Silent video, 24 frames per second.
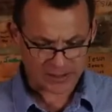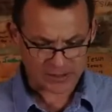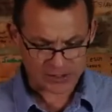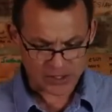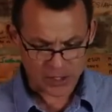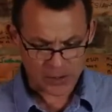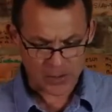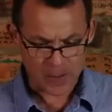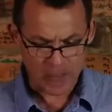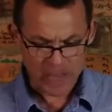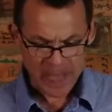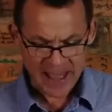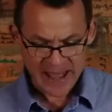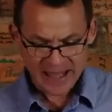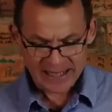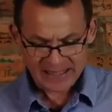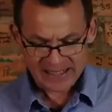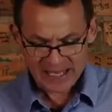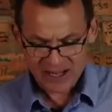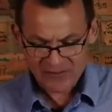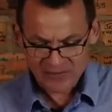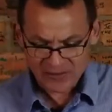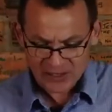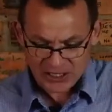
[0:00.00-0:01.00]
So,
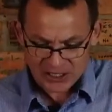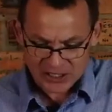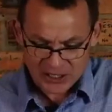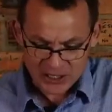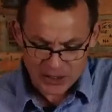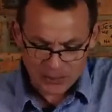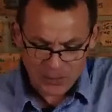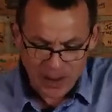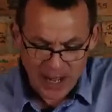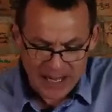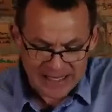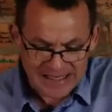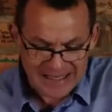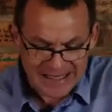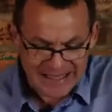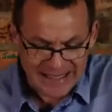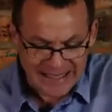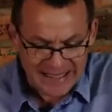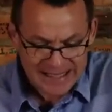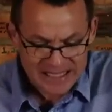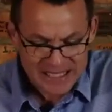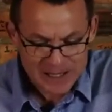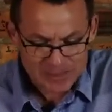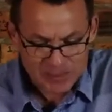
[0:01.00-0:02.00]
definition-wise,
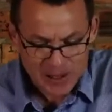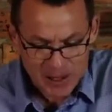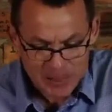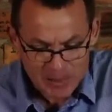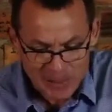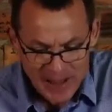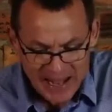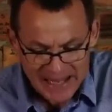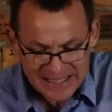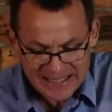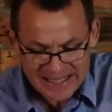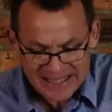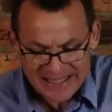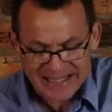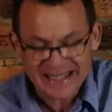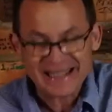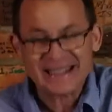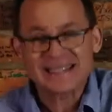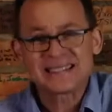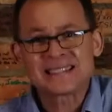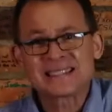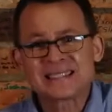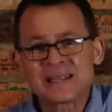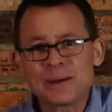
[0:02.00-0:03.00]
leadership capacity
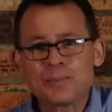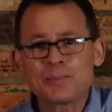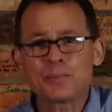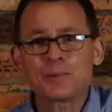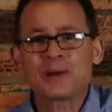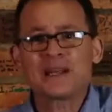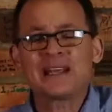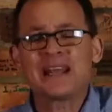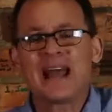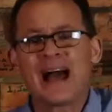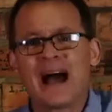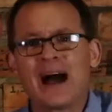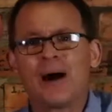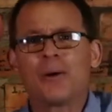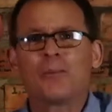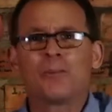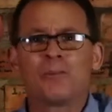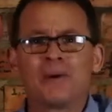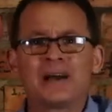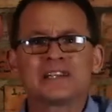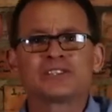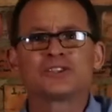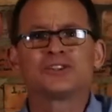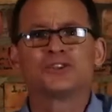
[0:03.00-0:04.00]
is simply how
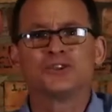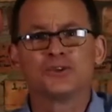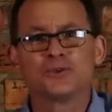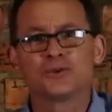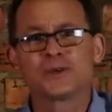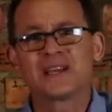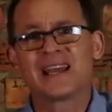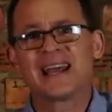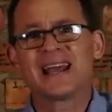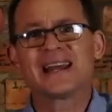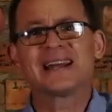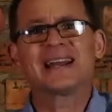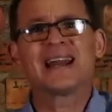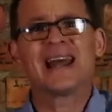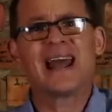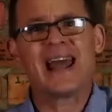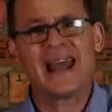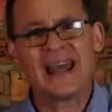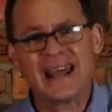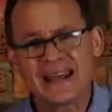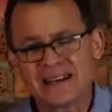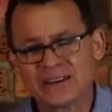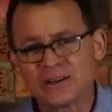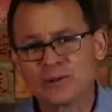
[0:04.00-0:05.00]
much you can
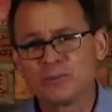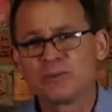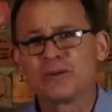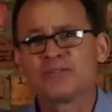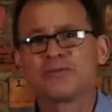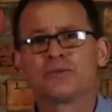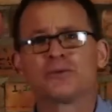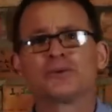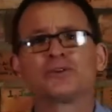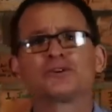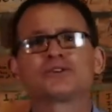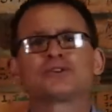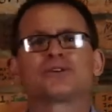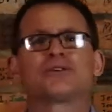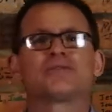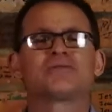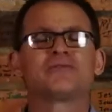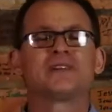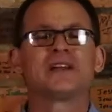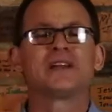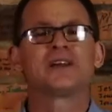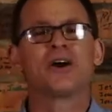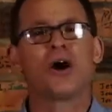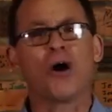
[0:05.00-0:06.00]
handle before you start
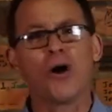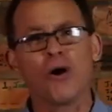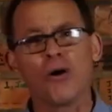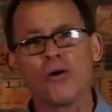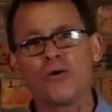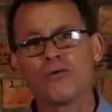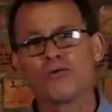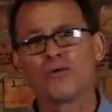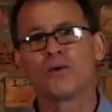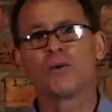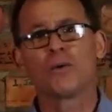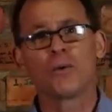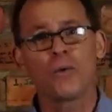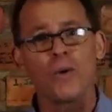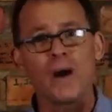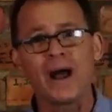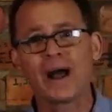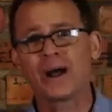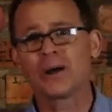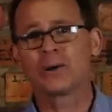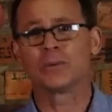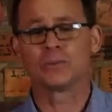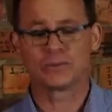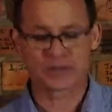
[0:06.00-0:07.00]
feeling
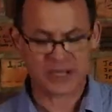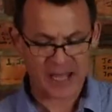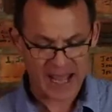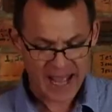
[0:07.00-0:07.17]
overwhelmed.